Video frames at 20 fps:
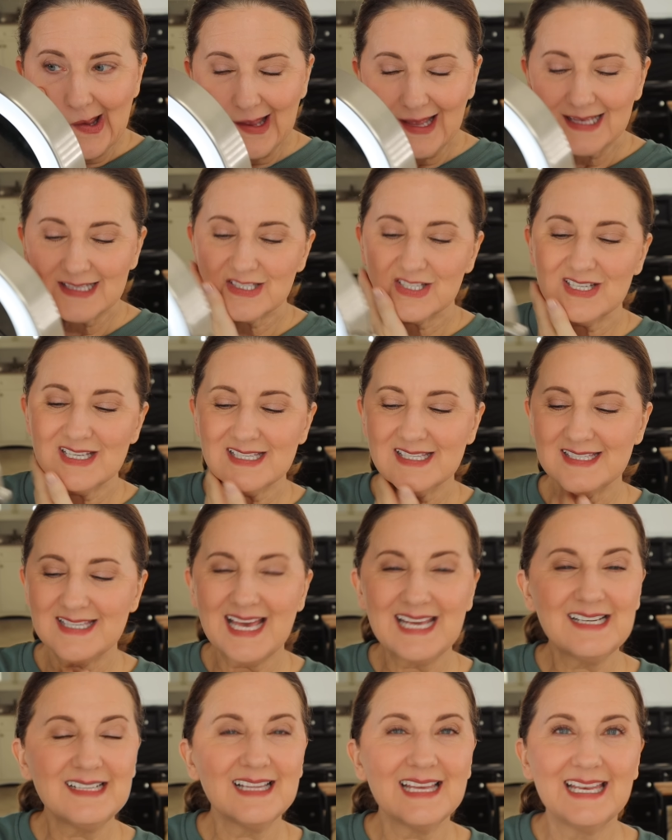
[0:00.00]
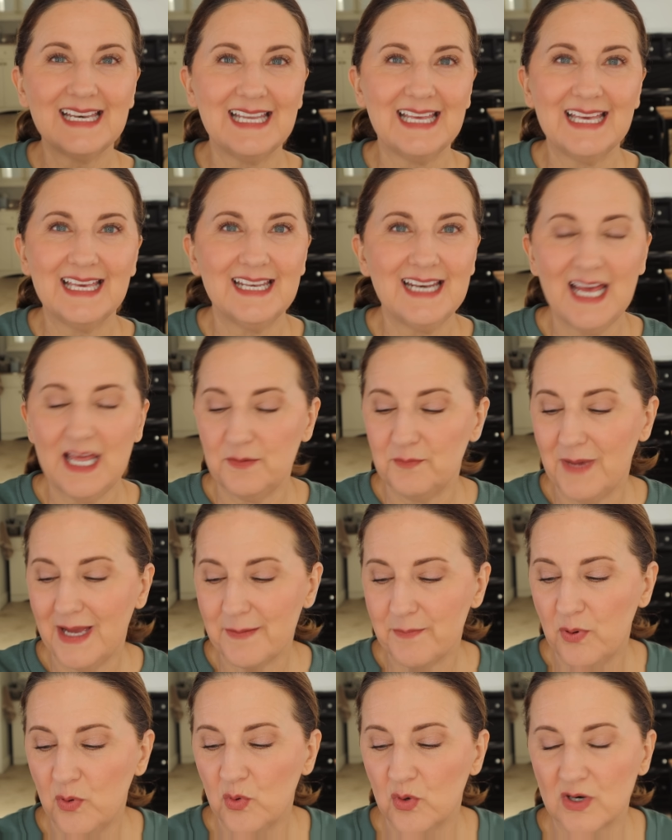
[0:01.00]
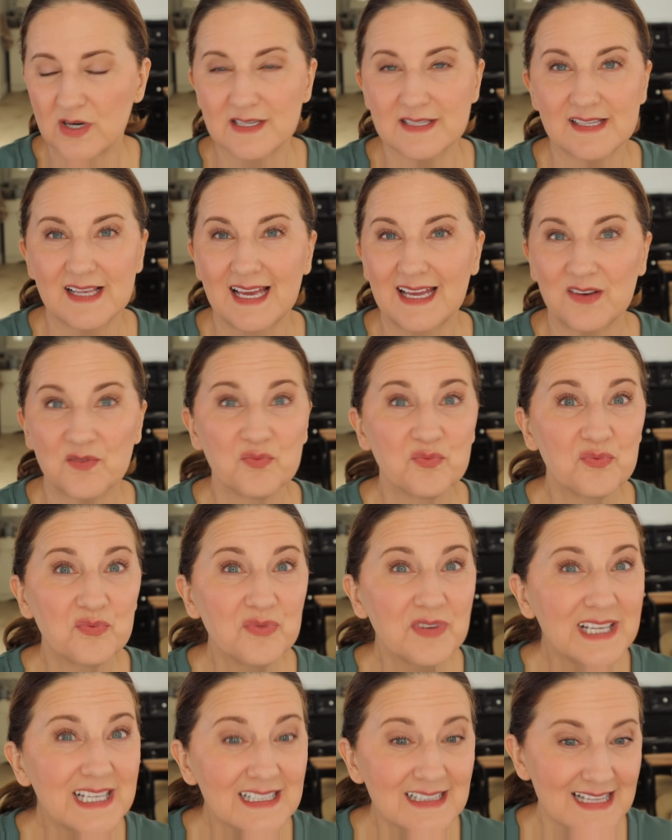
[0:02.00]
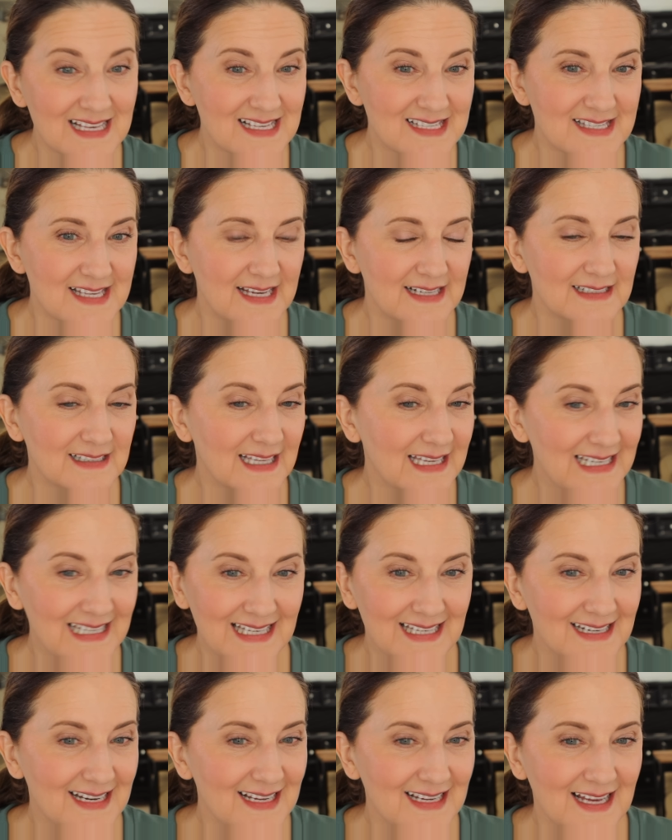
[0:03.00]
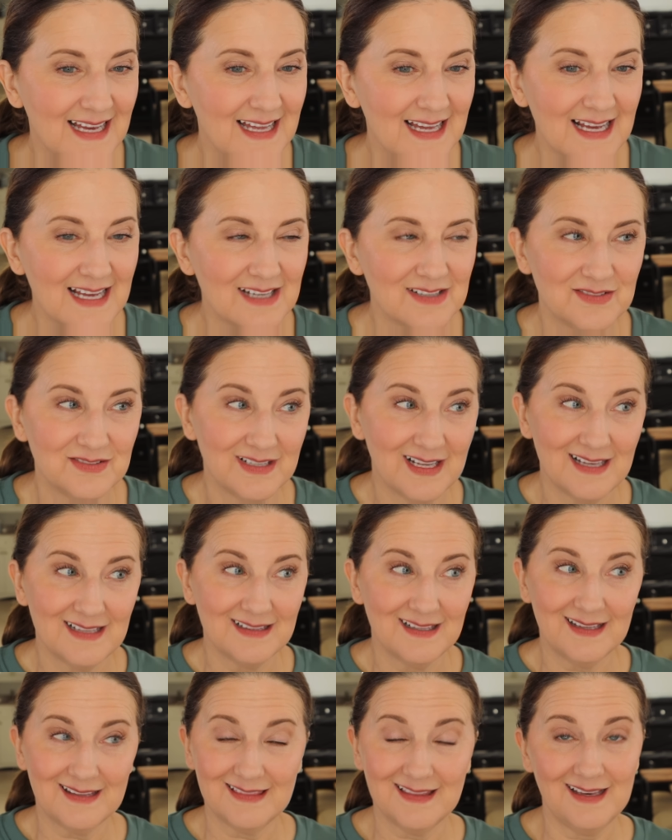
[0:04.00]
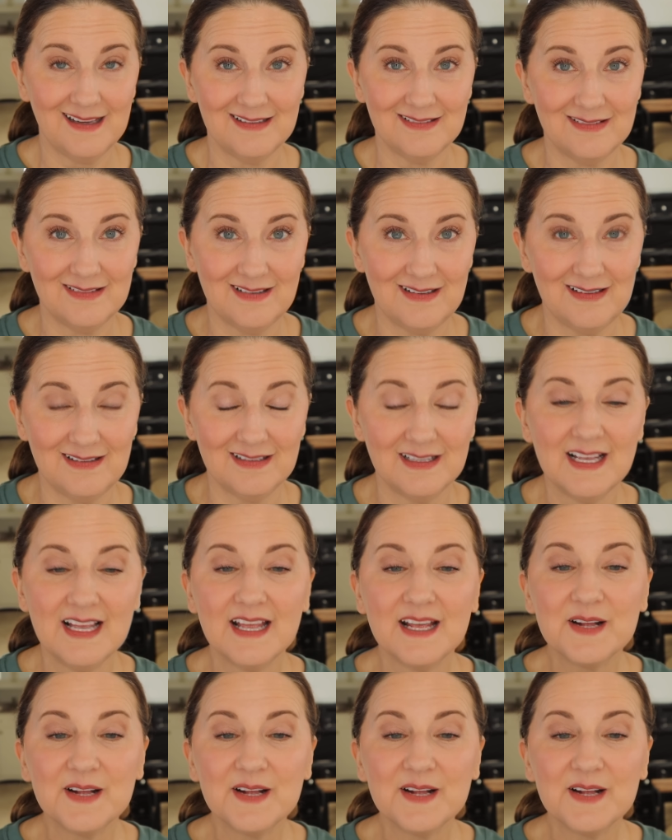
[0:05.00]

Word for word: It's just settling in on my pores, like really settling in. I, I do not like that at all.